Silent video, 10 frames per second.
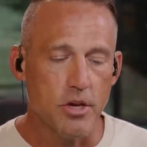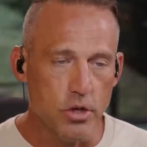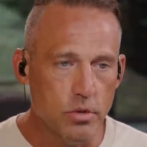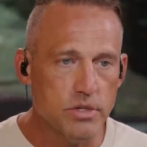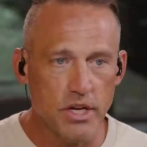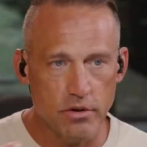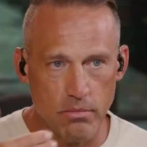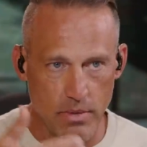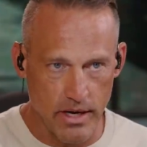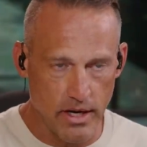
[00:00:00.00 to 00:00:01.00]
using your
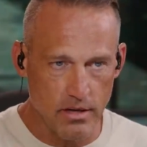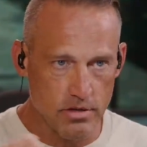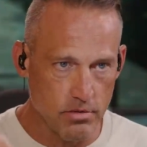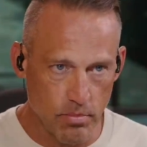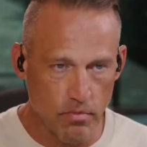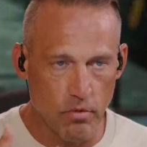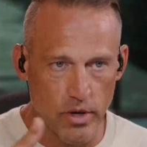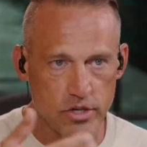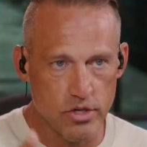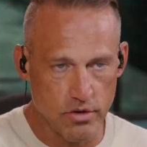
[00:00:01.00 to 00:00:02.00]
money to
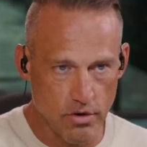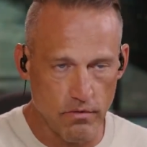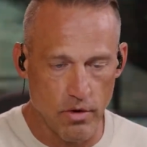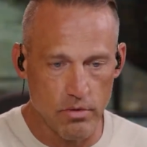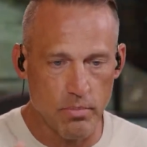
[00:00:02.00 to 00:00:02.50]
voice your vote,